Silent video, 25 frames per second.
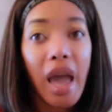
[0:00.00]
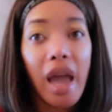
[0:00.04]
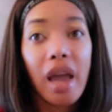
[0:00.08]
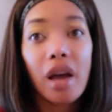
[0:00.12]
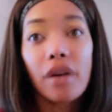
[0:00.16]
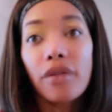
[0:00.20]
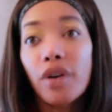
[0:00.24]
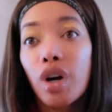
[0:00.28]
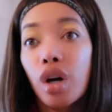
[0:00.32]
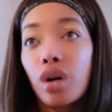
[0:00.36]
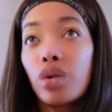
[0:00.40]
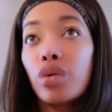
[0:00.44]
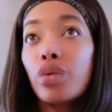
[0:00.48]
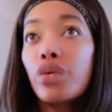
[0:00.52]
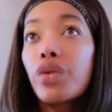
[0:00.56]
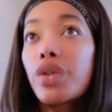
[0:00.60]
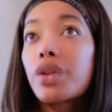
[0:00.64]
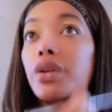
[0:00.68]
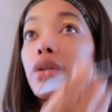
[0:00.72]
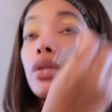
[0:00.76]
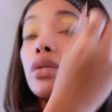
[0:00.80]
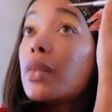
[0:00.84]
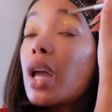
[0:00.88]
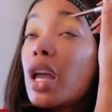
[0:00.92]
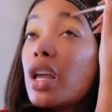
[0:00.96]
have coots,
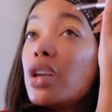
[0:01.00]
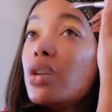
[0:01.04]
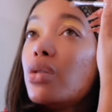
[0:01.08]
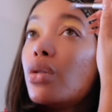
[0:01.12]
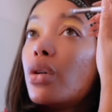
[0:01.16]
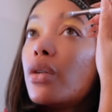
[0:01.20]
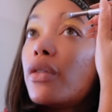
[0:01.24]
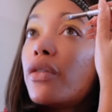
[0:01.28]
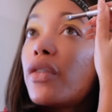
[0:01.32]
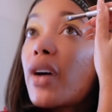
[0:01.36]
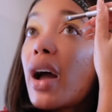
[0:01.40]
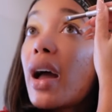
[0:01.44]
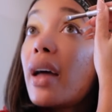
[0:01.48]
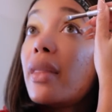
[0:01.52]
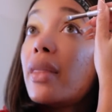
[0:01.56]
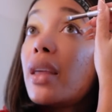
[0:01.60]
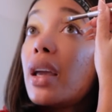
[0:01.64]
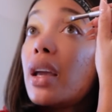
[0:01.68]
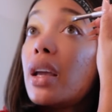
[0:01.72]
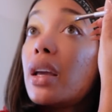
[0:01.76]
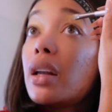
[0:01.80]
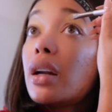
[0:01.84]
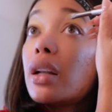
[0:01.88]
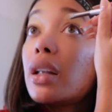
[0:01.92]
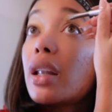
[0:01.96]
and you'll find
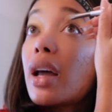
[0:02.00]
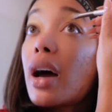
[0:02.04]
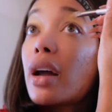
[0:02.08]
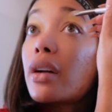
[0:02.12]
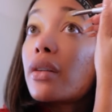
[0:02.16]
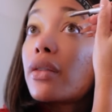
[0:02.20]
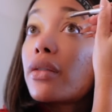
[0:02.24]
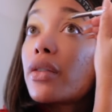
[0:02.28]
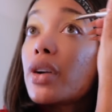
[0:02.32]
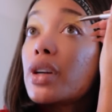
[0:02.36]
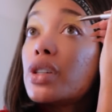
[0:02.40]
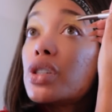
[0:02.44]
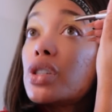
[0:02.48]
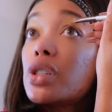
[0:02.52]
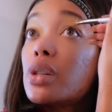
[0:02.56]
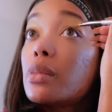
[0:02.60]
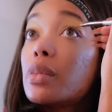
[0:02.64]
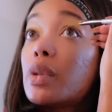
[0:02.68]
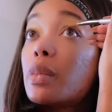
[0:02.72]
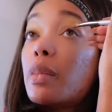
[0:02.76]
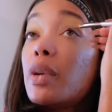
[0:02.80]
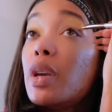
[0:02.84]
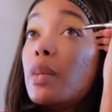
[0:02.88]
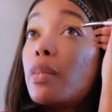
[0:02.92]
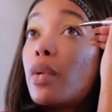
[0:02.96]
that in a lot of
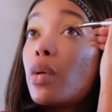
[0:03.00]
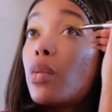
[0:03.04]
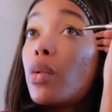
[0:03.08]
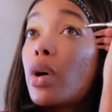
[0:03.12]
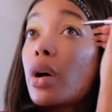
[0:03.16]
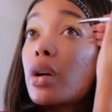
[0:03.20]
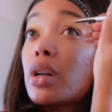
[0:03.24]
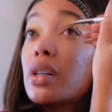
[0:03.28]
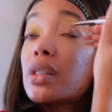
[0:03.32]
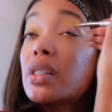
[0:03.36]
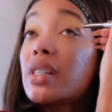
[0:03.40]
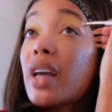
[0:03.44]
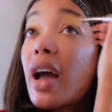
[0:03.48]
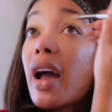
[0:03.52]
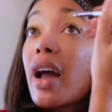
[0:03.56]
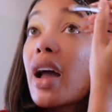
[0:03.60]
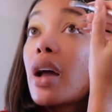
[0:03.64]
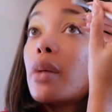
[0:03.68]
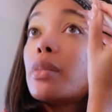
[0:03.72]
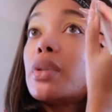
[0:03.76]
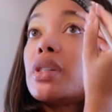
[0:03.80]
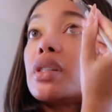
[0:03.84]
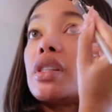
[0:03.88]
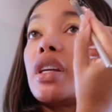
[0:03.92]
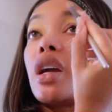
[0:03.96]
friendships, people want to
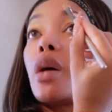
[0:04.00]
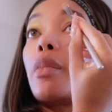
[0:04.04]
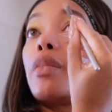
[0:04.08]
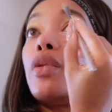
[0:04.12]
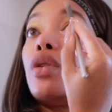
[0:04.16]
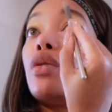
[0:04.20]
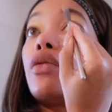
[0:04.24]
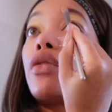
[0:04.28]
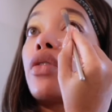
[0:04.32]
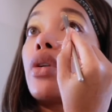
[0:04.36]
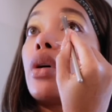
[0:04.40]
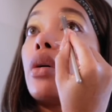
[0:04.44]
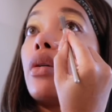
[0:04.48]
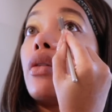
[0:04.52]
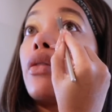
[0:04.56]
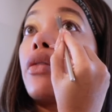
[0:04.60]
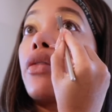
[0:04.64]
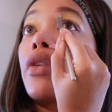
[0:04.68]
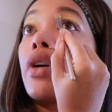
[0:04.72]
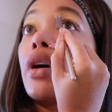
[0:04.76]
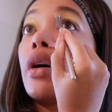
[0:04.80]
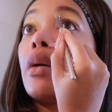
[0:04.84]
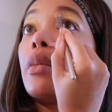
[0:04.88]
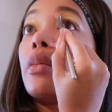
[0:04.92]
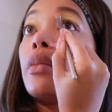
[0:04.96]
timestamp you from
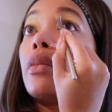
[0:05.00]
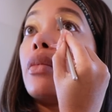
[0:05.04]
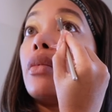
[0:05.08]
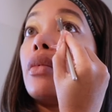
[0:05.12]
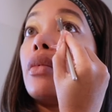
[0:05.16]
from